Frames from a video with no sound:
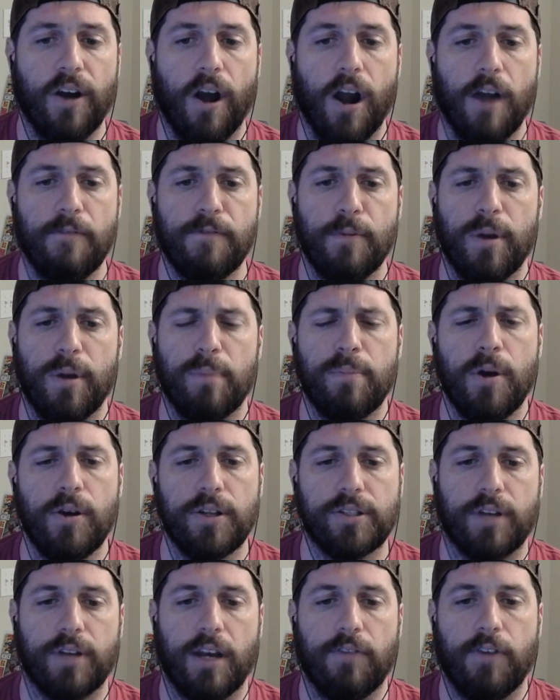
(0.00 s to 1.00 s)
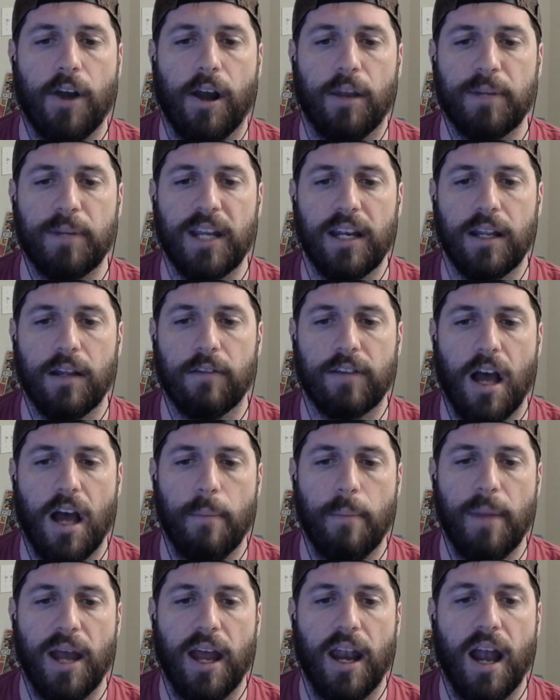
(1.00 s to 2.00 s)
from an opponent's graveyard at the beginning of
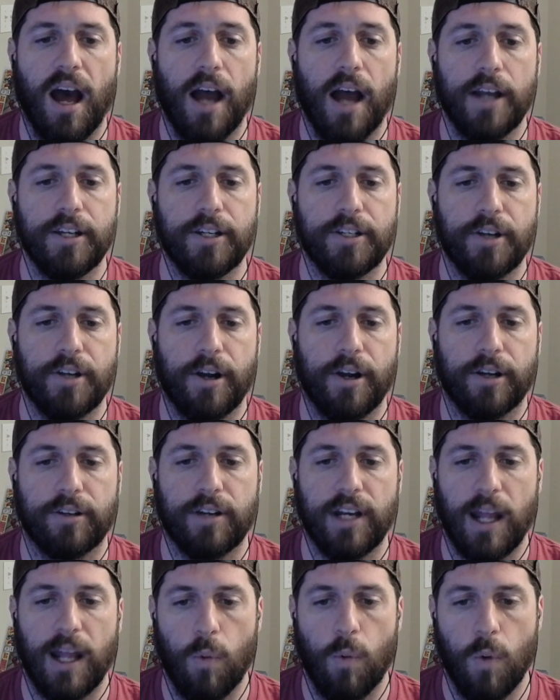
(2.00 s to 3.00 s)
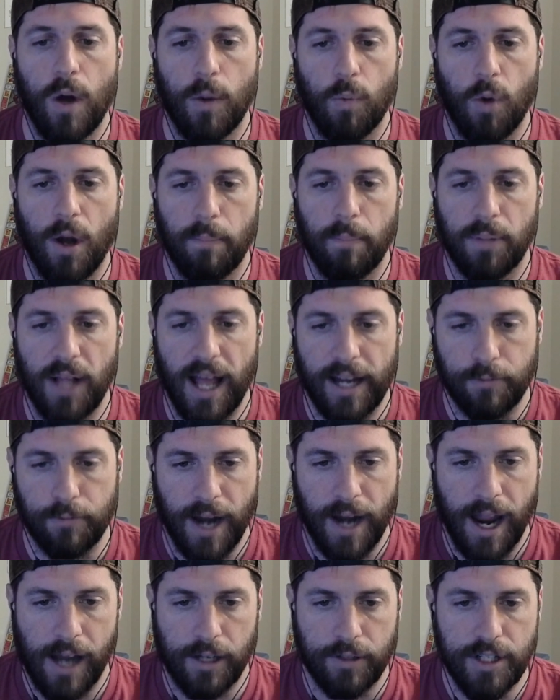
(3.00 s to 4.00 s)
combat. On your turn, create a 1/1 black
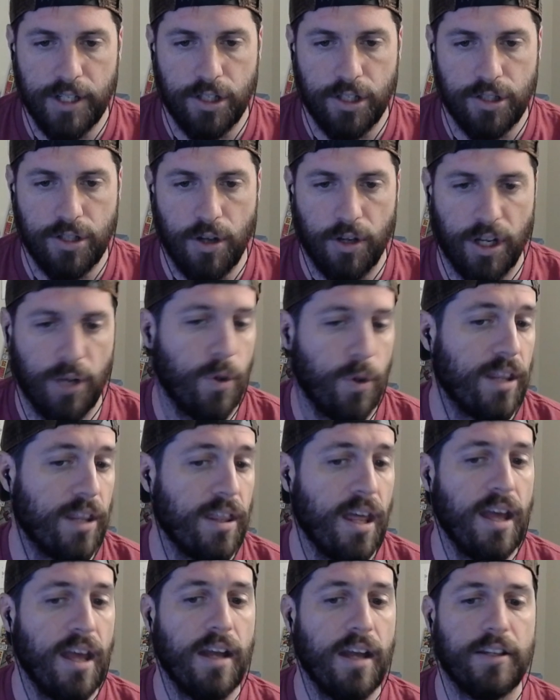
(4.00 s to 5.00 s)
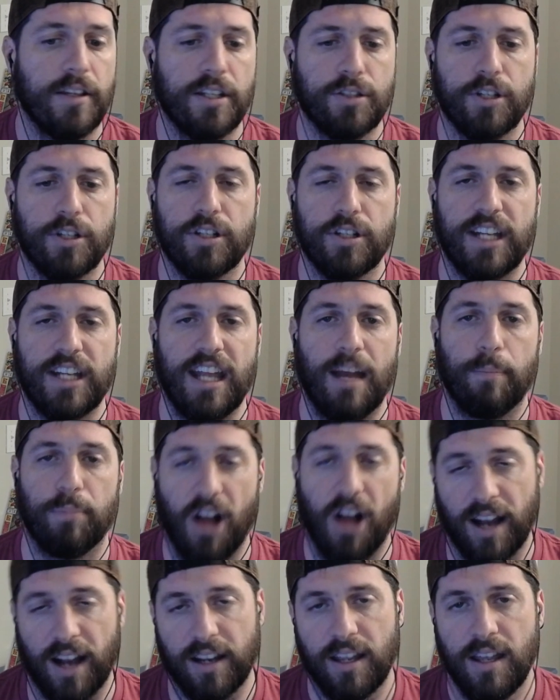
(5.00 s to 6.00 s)
rat creature token with this creature can't
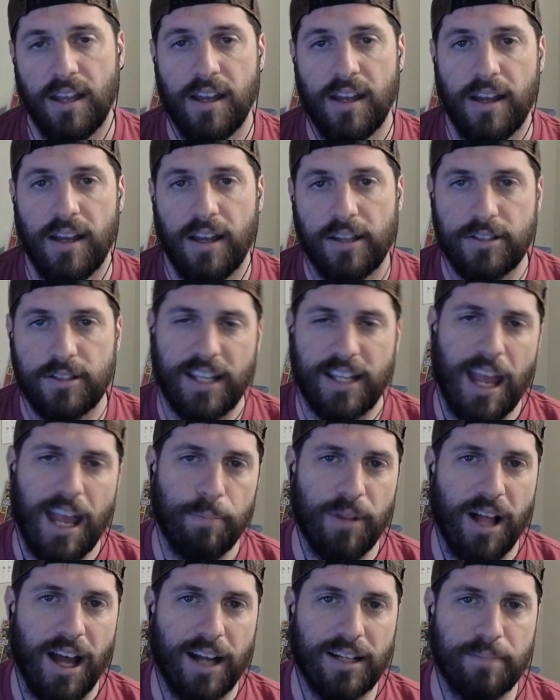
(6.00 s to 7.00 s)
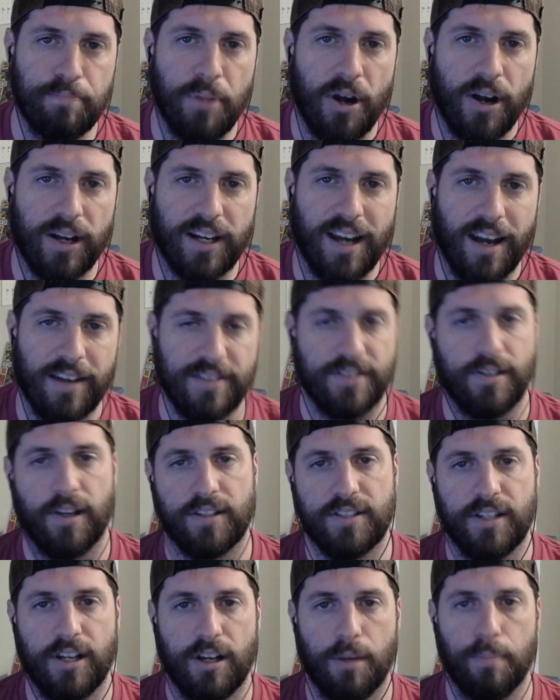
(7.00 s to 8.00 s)
block. So the can't block part kind of
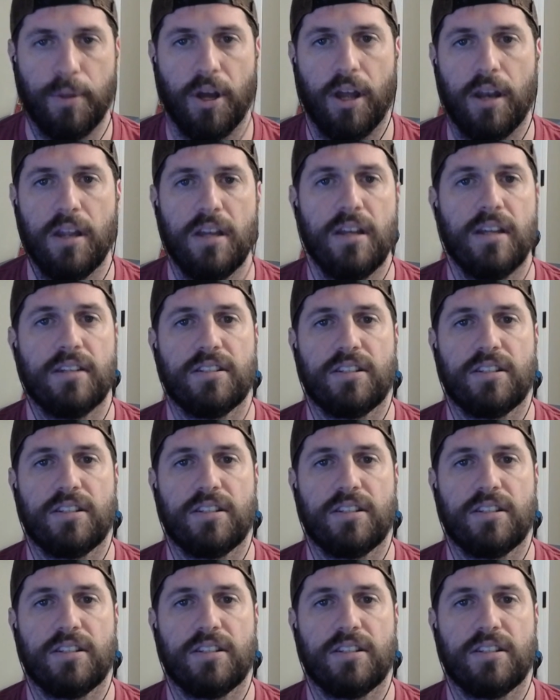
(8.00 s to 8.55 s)
sucks here, but it's